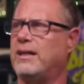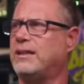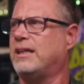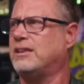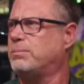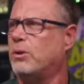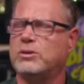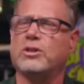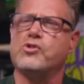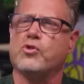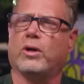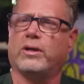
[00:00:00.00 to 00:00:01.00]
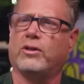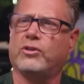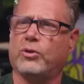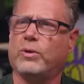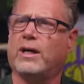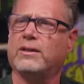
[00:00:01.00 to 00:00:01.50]
I think I smoked a joint or
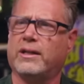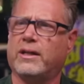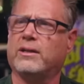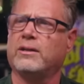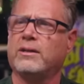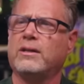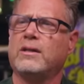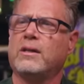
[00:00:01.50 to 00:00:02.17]
two out there.